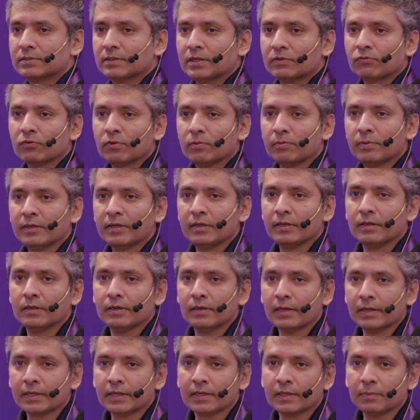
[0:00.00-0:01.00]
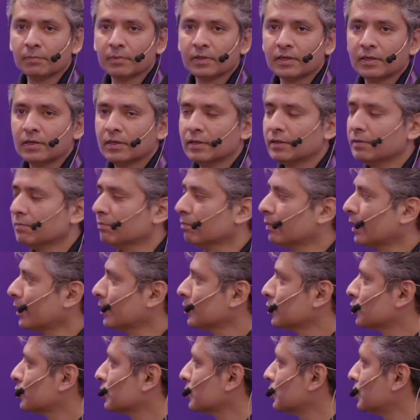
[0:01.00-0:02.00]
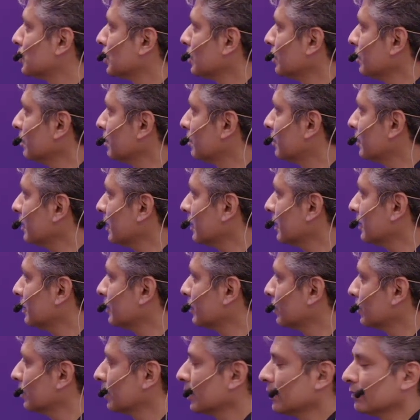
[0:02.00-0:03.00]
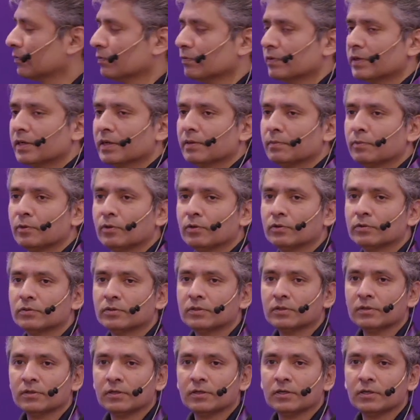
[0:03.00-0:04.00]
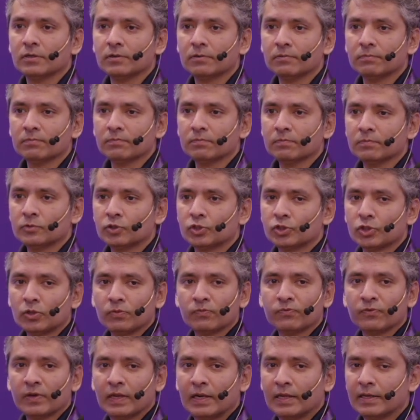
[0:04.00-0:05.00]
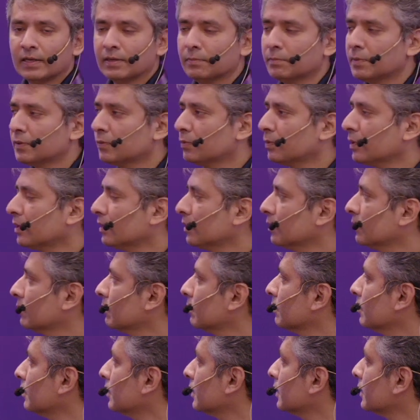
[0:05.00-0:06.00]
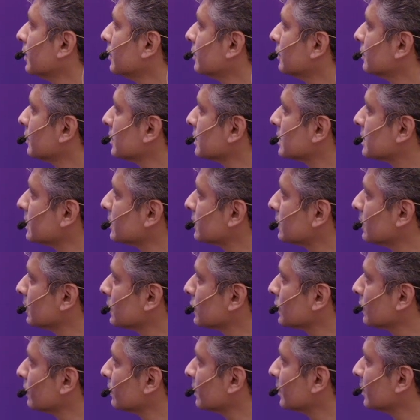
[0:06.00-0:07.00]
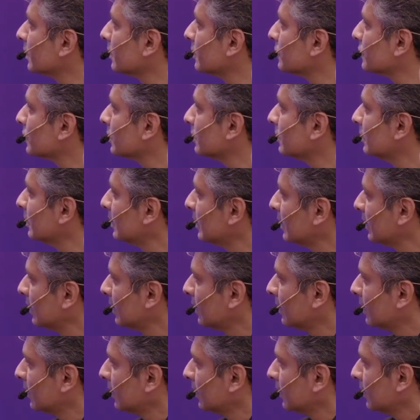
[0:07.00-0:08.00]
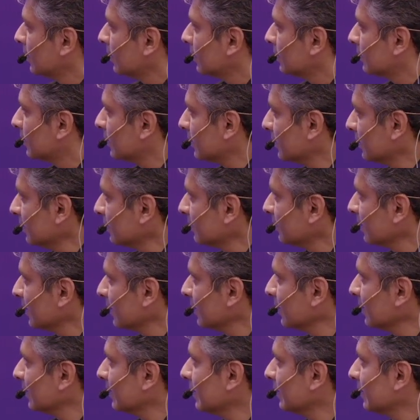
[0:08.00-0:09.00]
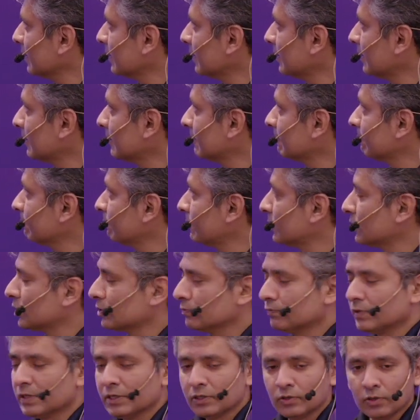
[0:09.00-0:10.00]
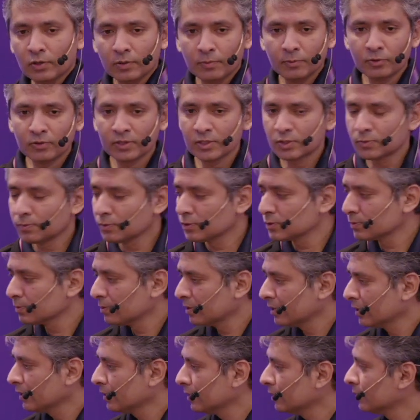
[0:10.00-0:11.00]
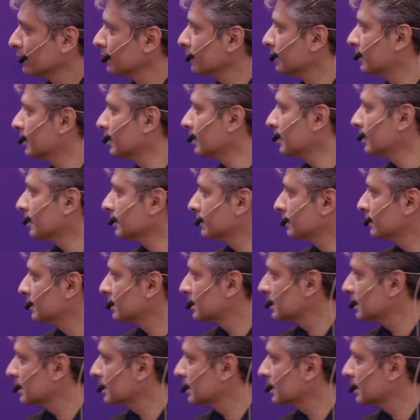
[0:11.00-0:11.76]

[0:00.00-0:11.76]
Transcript: will be like a completely managed job, and you don't have to worry about job failing in between and things of that nature. The other thing, which when I talk about responsible AI, and this